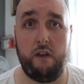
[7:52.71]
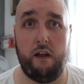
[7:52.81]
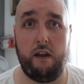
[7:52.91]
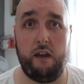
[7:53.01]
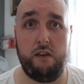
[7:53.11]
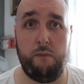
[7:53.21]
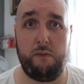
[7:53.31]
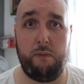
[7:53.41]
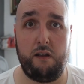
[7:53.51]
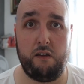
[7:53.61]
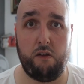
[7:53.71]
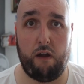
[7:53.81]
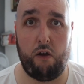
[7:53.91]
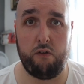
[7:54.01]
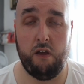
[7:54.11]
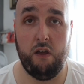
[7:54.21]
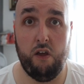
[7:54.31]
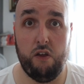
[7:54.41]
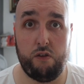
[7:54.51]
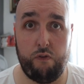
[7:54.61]
and all that to be spilled on the ground,
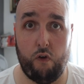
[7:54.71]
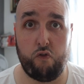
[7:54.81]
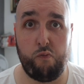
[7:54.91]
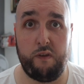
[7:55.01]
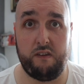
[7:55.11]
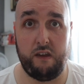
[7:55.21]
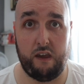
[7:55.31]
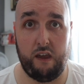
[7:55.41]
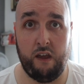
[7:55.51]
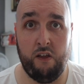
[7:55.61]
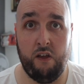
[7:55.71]
so floors will be sticky.